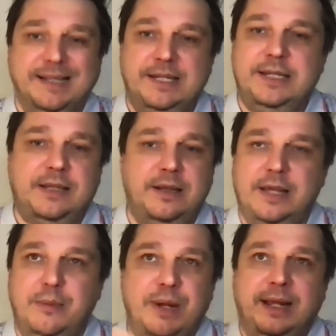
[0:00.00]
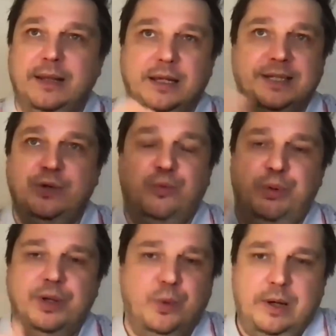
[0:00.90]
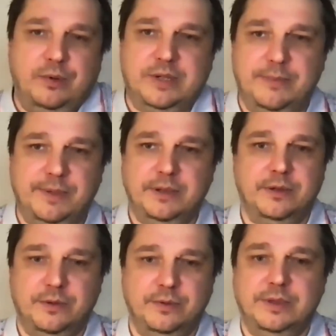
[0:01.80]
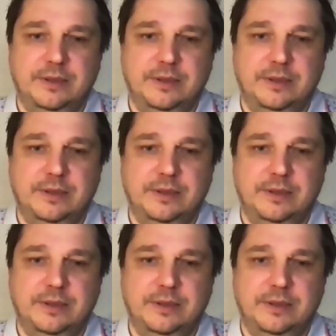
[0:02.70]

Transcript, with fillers: consistent, I make it like zero point one or something. So